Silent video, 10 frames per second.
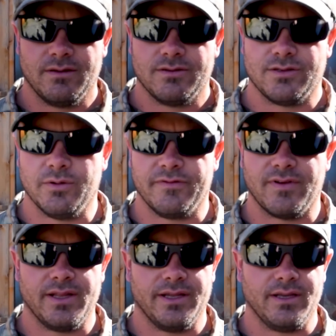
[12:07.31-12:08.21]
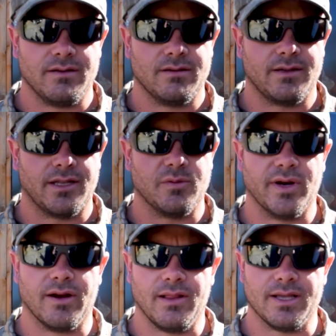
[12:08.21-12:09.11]
So we finally got the
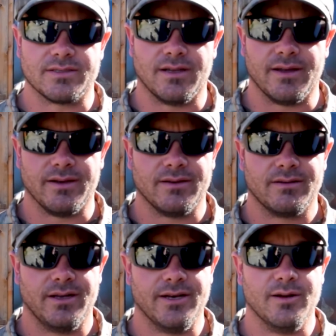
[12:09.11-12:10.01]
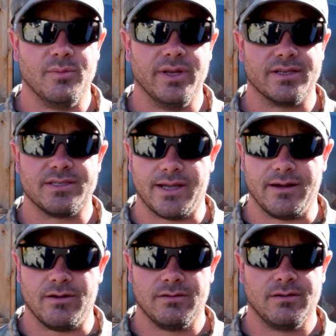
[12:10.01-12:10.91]
bear out last night. Ended up being a
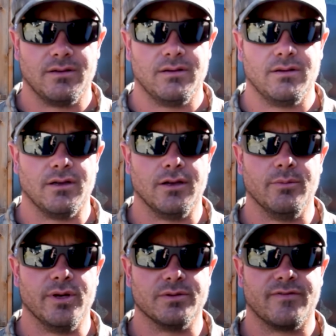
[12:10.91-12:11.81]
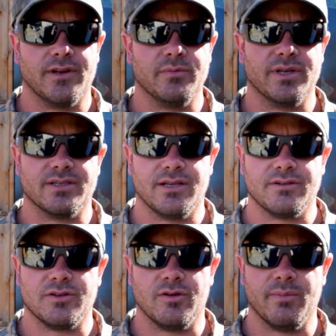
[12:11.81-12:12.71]
sow, uh, but it was a fairly big sow,
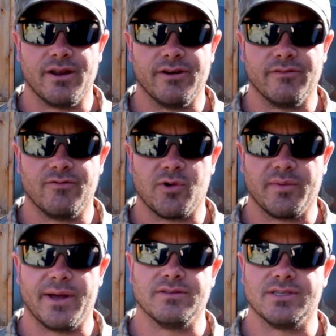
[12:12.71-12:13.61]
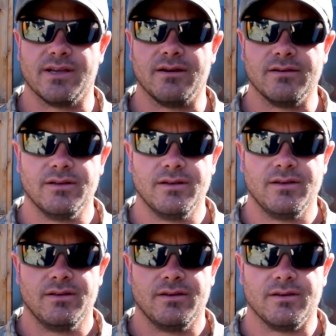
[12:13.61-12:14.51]
so about one hundred forty pound sow.
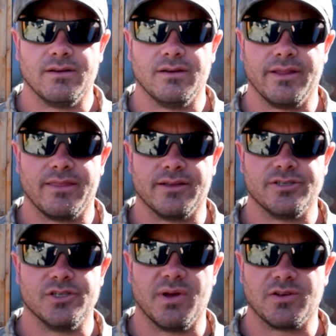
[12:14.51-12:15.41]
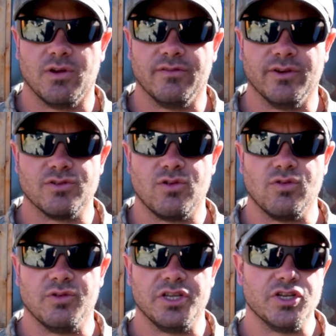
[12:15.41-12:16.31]
Uh, they think she's about twelve years
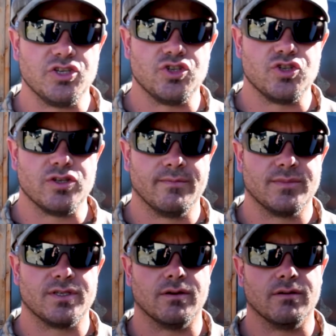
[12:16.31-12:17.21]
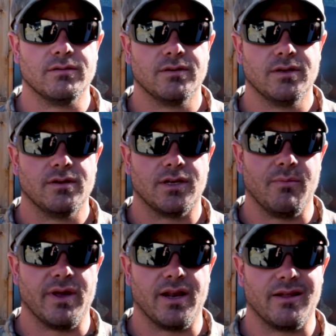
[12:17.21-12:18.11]
old-ish, so not
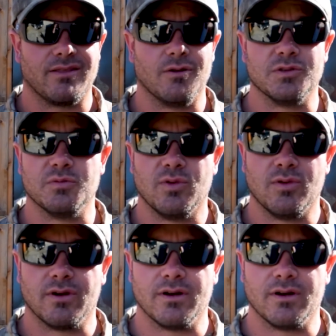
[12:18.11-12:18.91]
bad. I thought it was a boar.